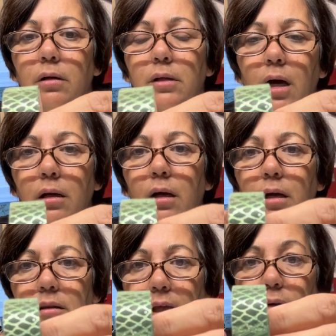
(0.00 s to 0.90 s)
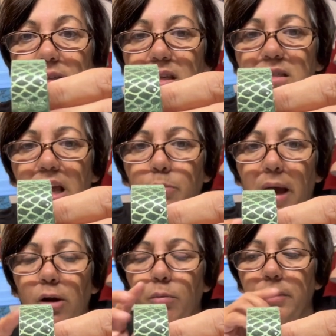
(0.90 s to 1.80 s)
Not there is a snake
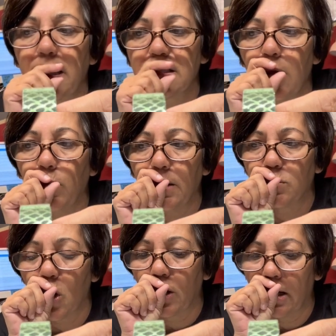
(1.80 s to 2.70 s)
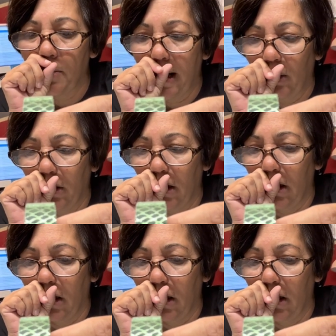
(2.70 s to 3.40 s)
pattern, but that's not what I'm talking about.